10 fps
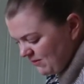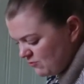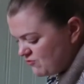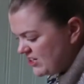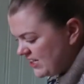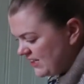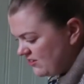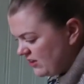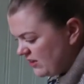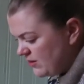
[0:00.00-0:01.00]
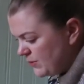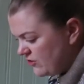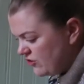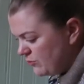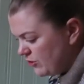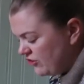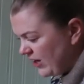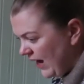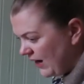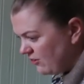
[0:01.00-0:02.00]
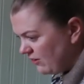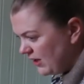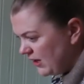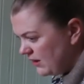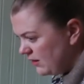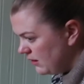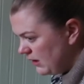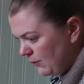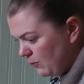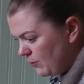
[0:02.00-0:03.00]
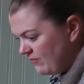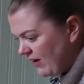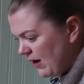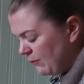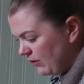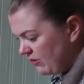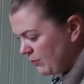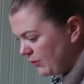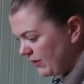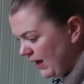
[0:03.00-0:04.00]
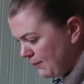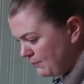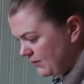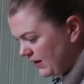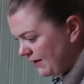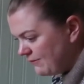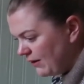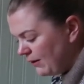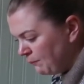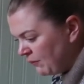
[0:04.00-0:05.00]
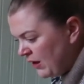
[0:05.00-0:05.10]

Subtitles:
reading into this a bit too much, and actually it will be fine once I put the MDF on?